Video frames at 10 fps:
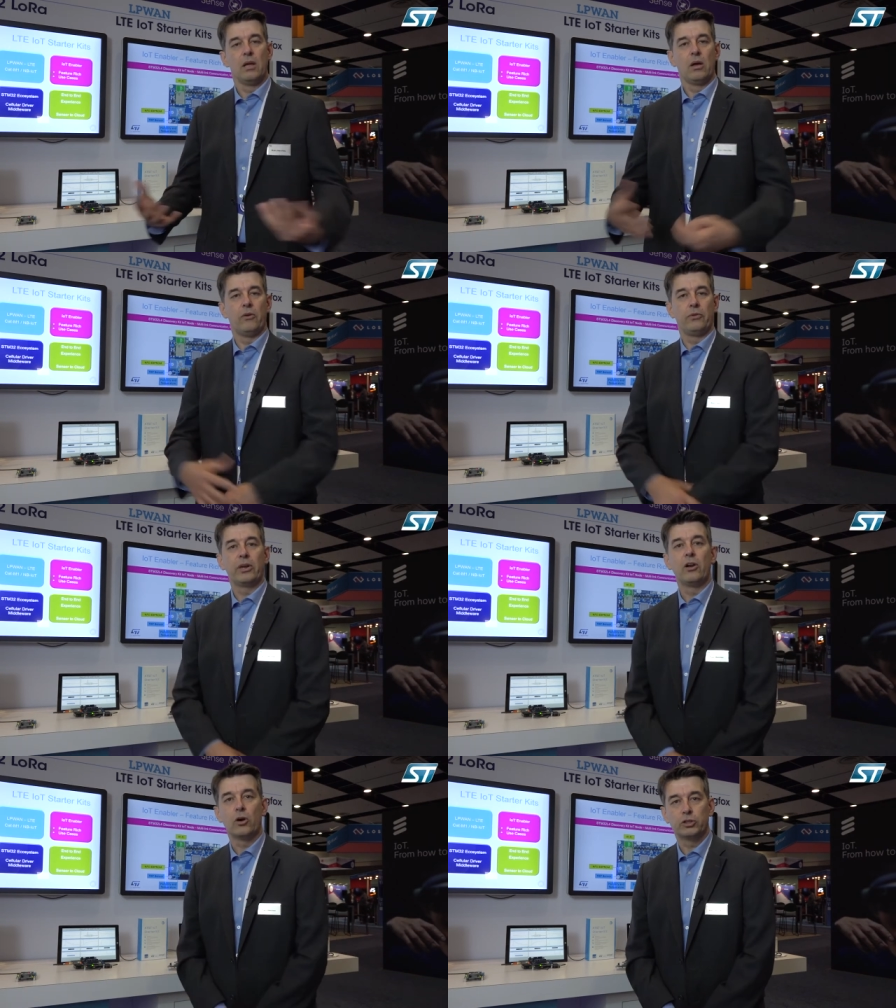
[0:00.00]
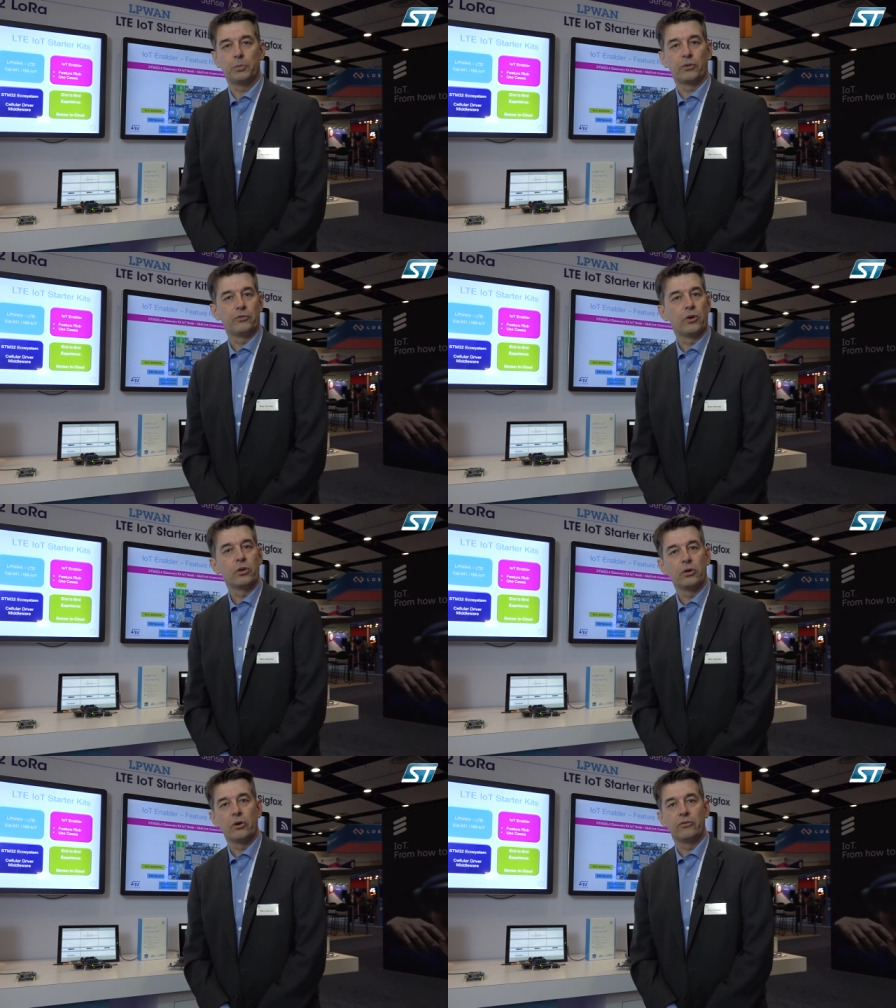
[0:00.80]
a very large
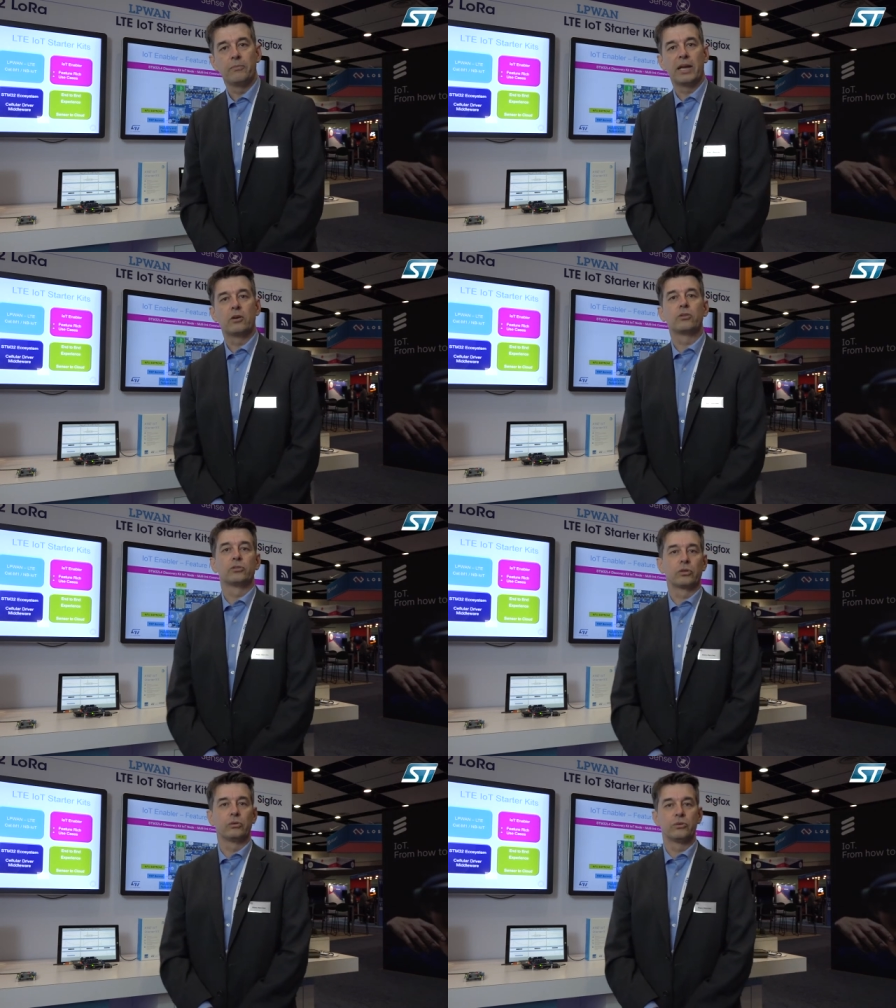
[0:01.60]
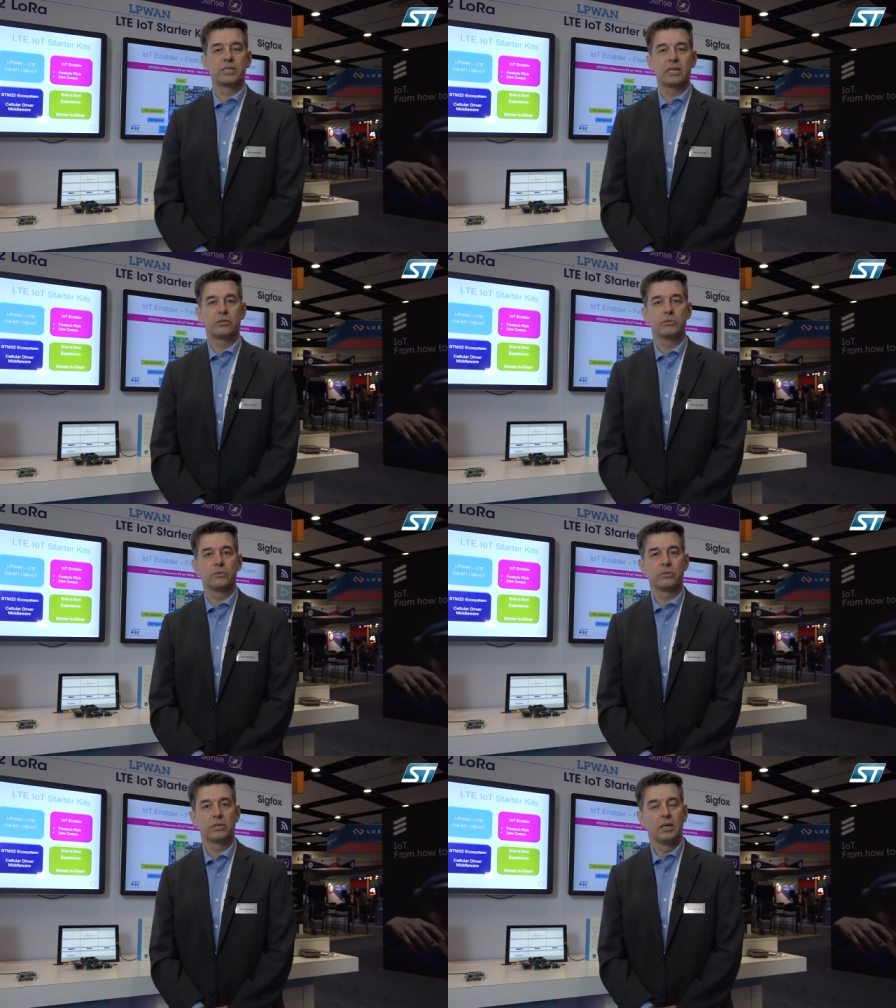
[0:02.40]
portfolio of microcontroller
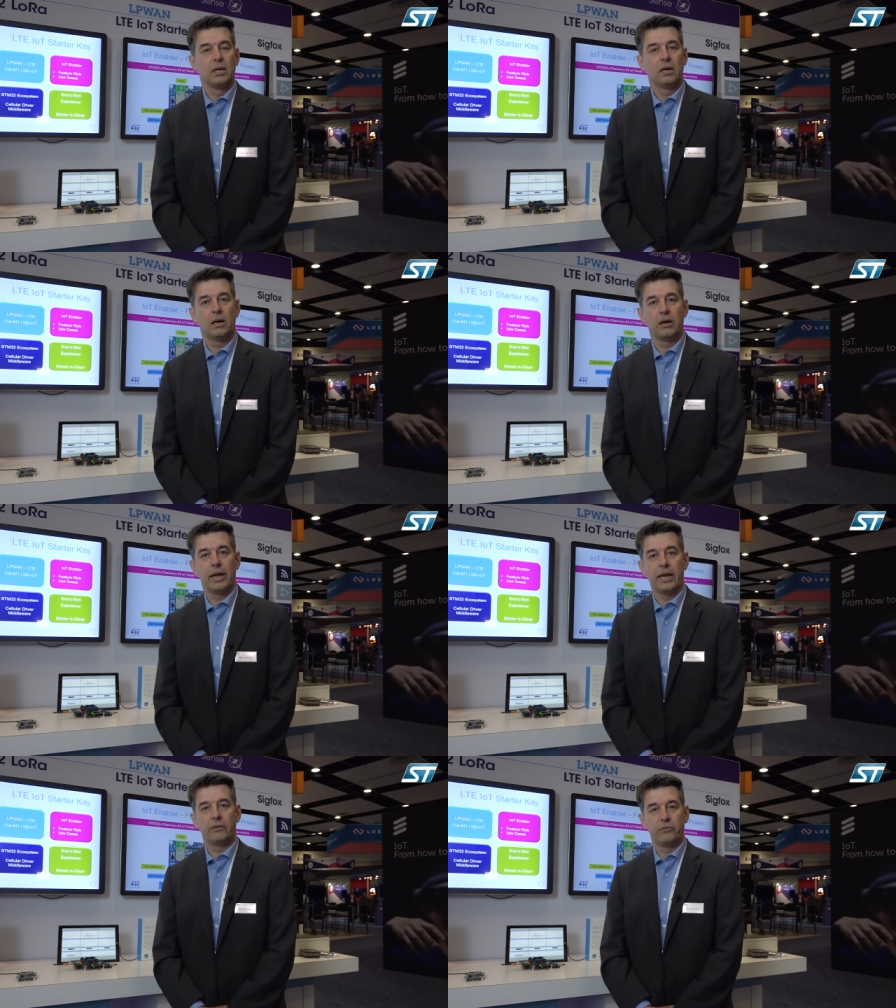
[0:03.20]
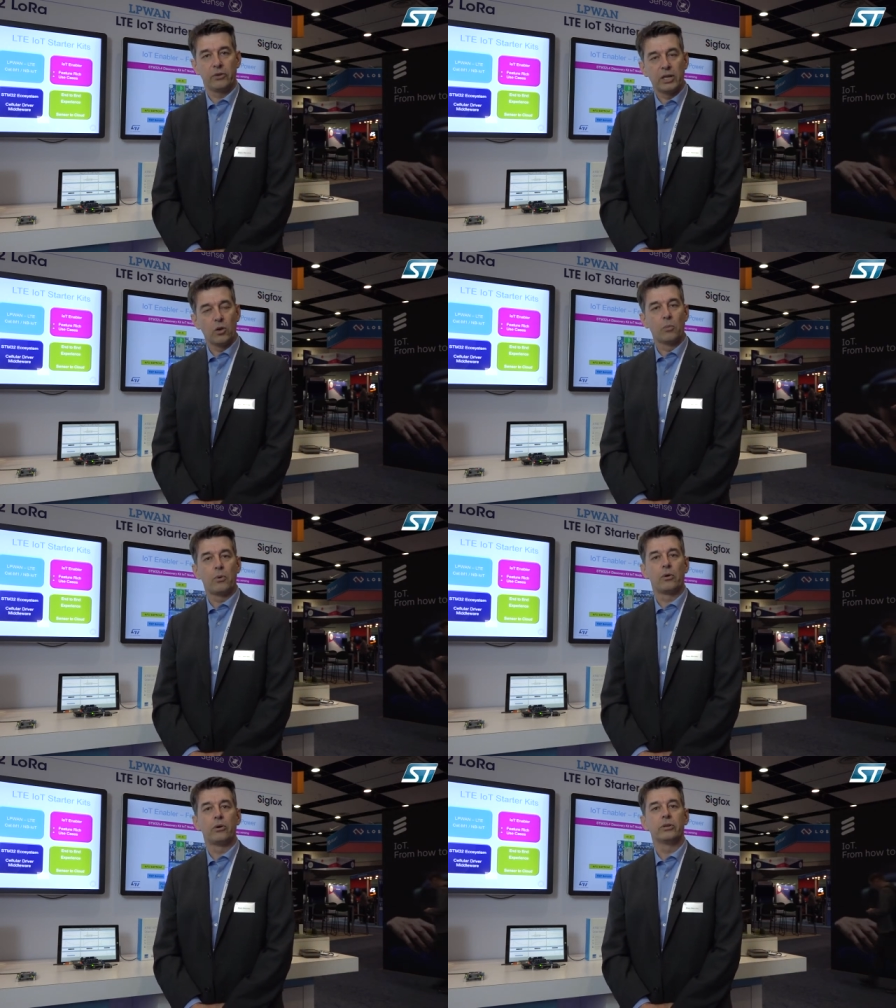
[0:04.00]
sensors uh, and very low
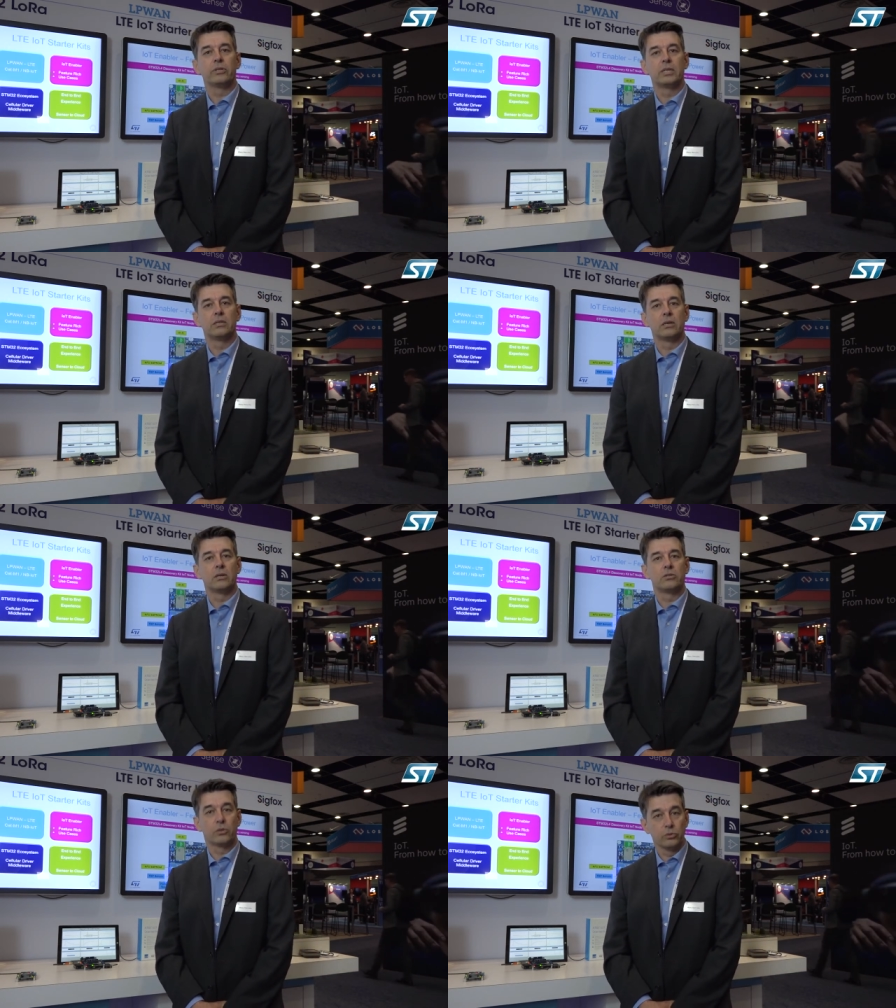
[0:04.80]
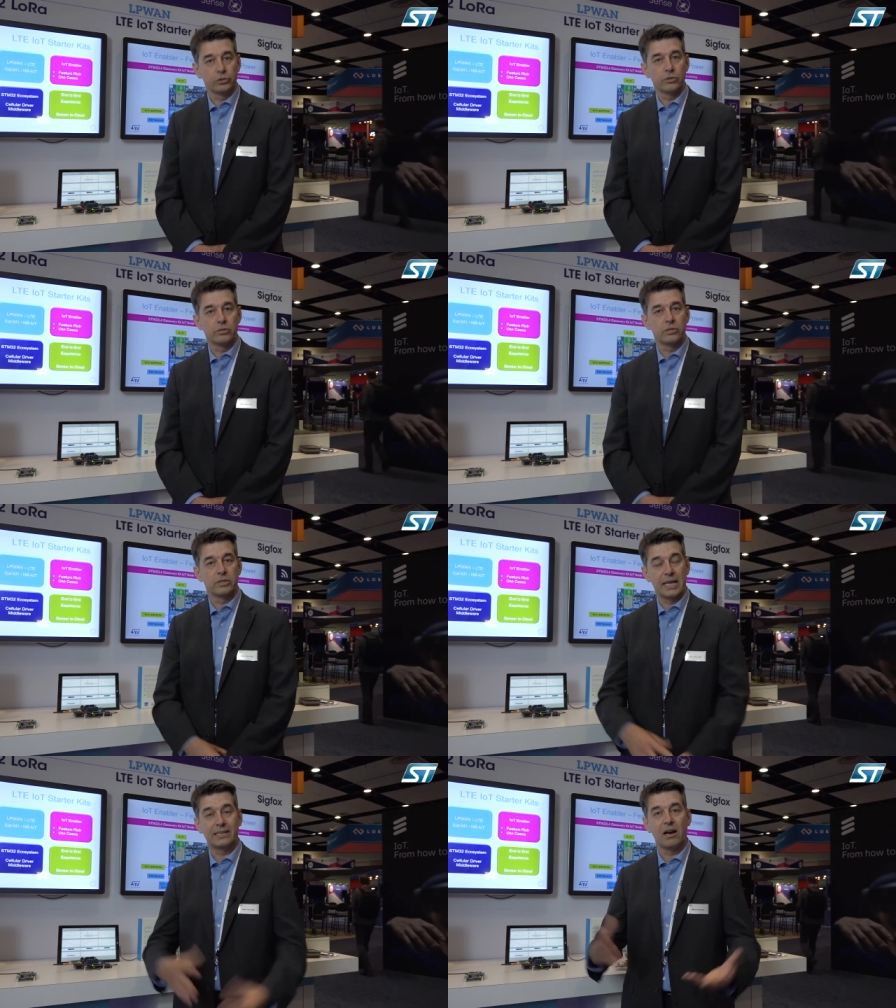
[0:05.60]
power oriented uh, solutions
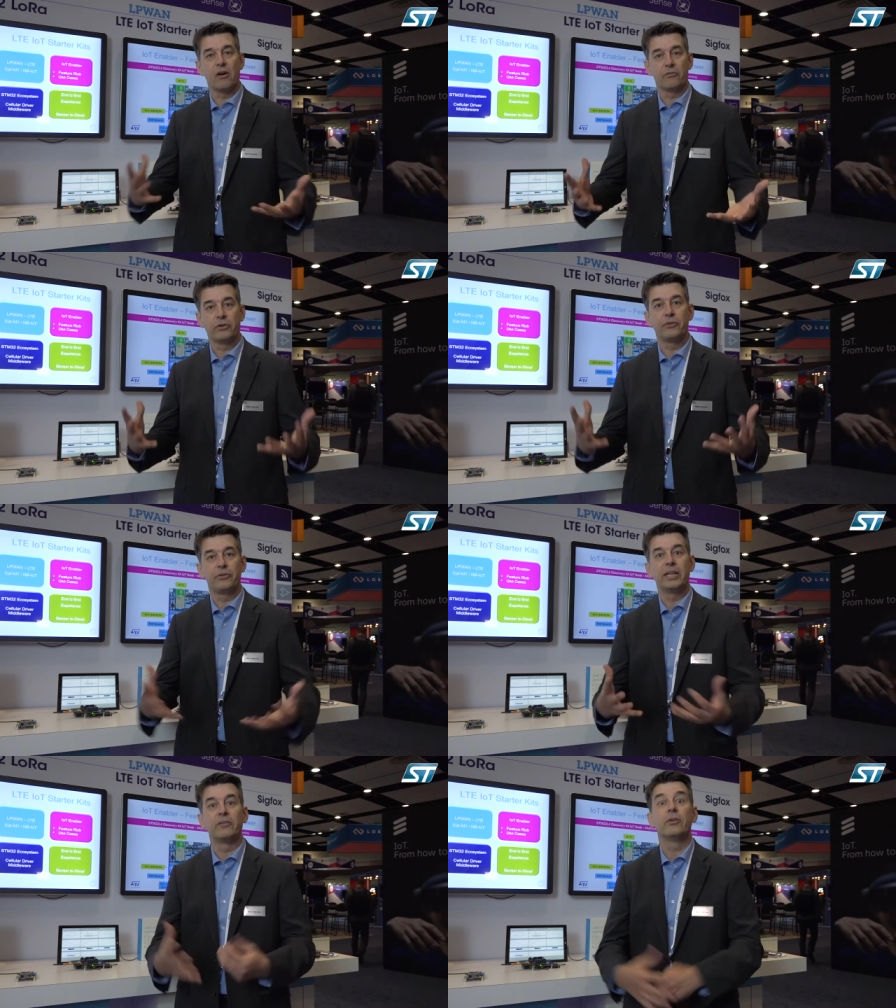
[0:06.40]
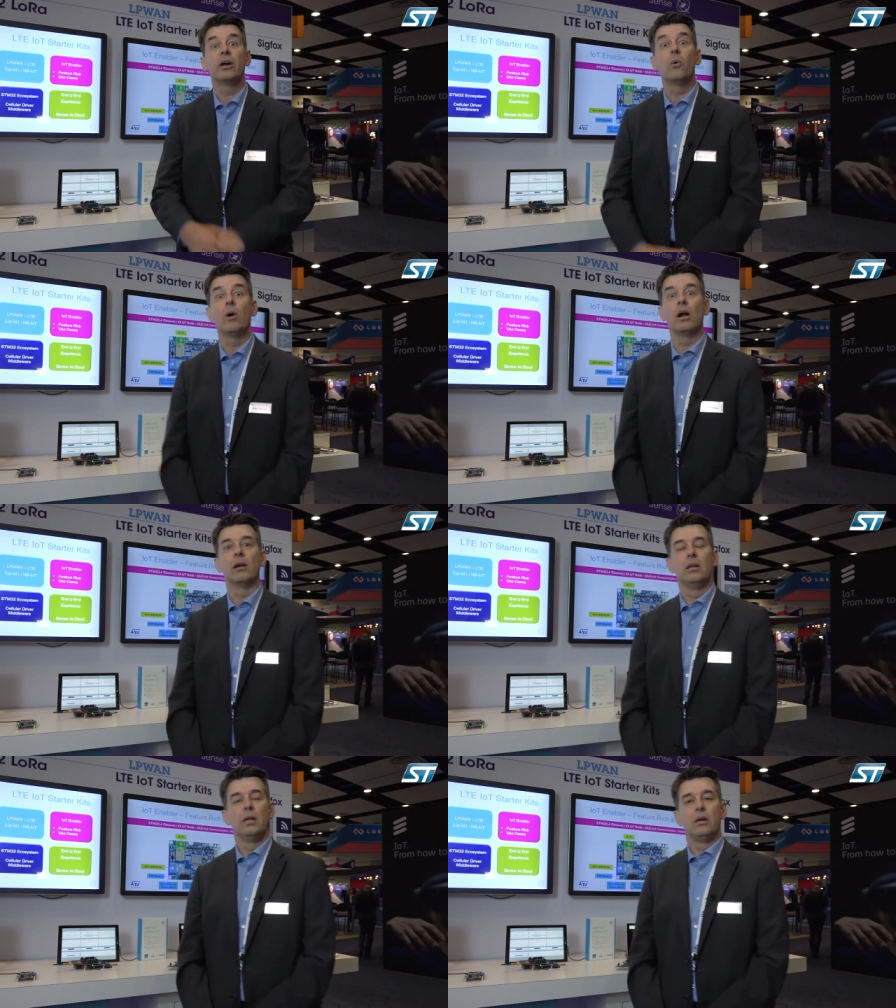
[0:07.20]
that are very fitting very well